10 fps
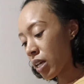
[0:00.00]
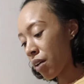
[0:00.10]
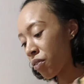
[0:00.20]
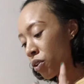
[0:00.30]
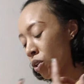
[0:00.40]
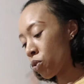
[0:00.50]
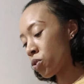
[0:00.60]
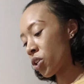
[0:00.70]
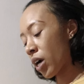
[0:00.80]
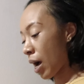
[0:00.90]
time for you to use
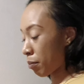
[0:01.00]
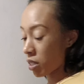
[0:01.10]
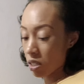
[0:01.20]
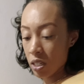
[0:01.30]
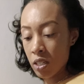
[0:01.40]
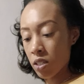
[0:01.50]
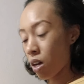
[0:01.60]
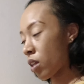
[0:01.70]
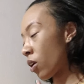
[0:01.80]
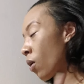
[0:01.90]
your common sense,
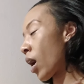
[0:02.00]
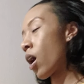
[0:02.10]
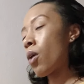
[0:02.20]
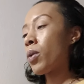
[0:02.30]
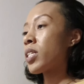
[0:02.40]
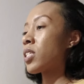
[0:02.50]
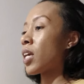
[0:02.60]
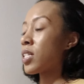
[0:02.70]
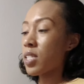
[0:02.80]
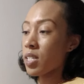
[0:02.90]
although I always
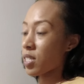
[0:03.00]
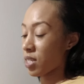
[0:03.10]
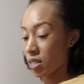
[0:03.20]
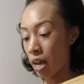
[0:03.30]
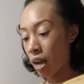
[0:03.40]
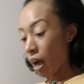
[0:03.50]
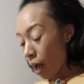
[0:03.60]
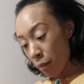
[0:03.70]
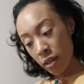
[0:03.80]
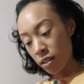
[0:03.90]
say sense is not
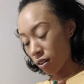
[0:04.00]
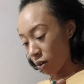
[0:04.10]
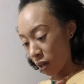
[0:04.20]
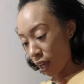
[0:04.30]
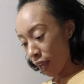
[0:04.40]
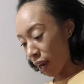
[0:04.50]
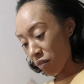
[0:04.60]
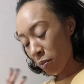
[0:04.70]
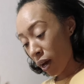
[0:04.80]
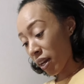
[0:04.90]
common, okay?
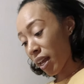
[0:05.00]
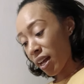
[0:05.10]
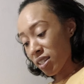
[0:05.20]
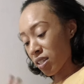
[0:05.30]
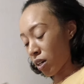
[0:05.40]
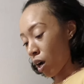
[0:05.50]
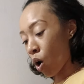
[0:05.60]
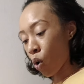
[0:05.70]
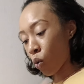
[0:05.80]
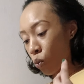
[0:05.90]
Everybody has their
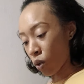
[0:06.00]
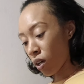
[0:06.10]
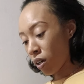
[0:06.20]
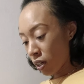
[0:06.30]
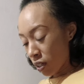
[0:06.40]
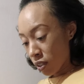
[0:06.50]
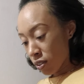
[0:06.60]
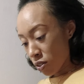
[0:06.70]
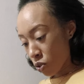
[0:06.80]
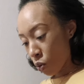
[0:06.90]
own
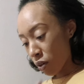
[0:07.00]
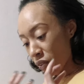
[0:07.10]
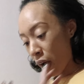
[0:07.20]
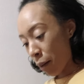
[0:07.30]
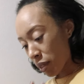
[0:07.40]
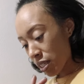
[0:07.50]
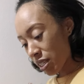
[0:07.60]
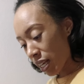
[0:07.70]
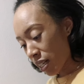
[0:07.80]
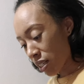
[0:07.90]
sort of common
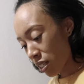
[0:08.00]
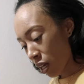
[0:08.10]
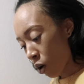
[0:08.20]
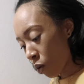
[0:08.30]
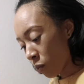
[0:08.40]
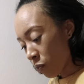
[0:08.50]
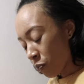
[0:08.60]
sense. So